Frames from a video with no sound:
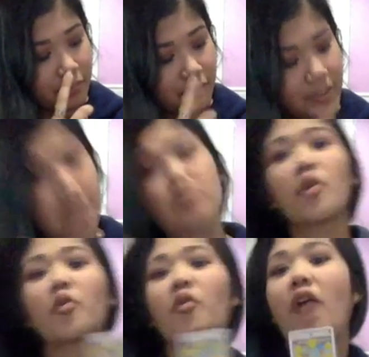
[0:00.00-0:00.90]
Things will
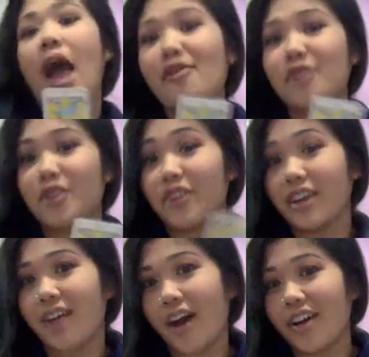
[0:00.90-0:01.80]
unravel
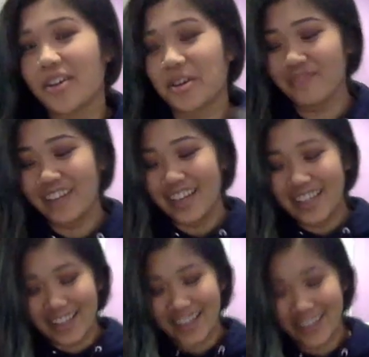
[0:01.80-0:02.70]
in autumn.
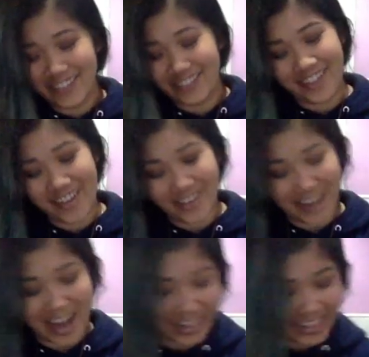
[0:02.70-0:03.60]

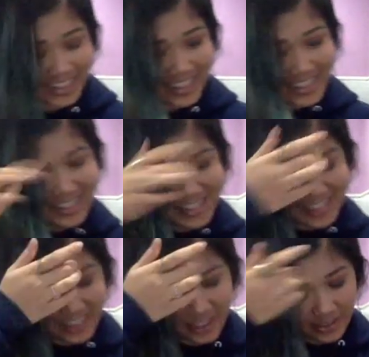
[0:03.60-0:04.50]
Okay,
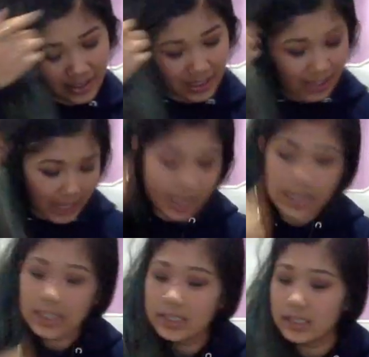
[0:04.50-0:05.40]
so
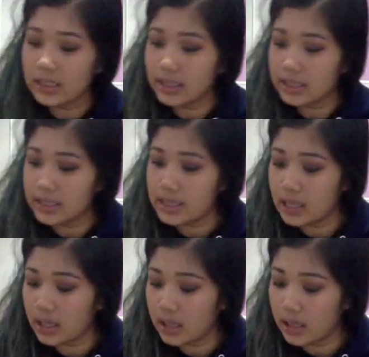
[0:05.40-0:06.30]
yeah, let's
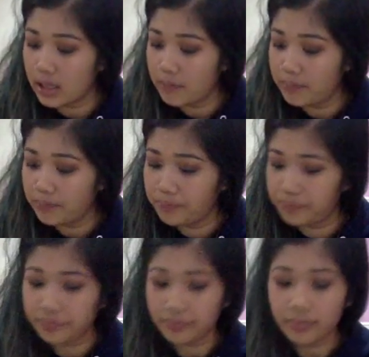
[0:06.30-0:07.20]
see.
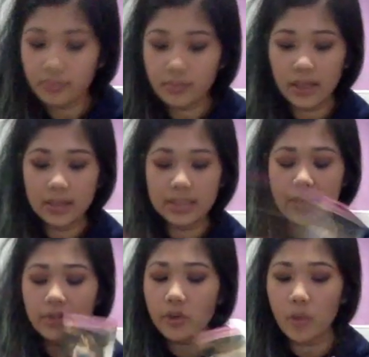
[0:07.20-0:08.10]

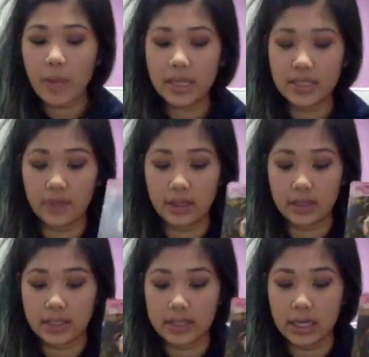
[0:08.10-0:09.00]
Definitely romantic
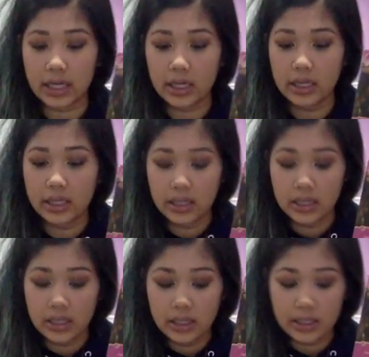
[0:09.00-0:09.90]
feelings here.
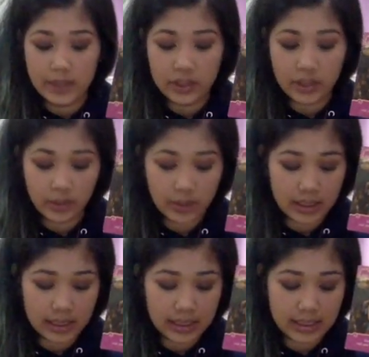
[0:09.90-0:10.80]
especially with
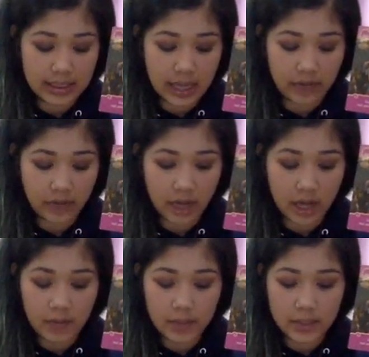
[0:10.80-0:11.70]
this Nine of
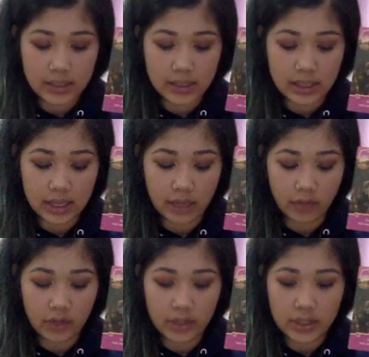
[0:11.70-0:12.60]
Cups in
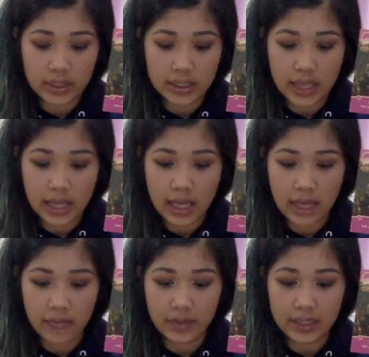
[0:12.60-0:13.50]
reversed
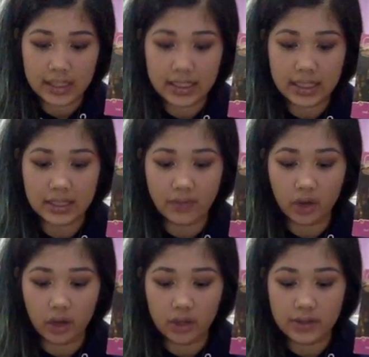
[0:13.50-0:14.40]
and this Six of
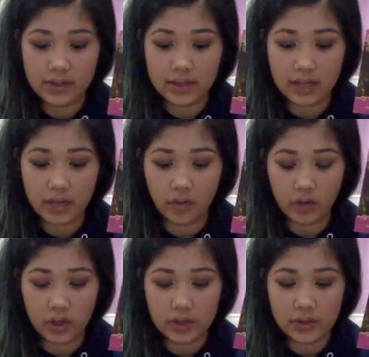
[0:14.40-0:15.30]
Hearts in
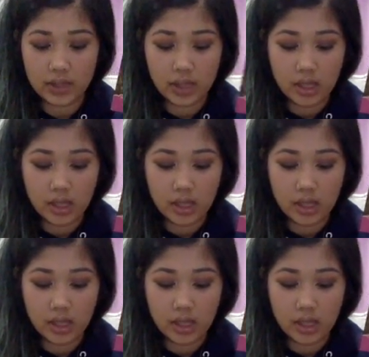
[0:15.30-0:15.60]
reverse.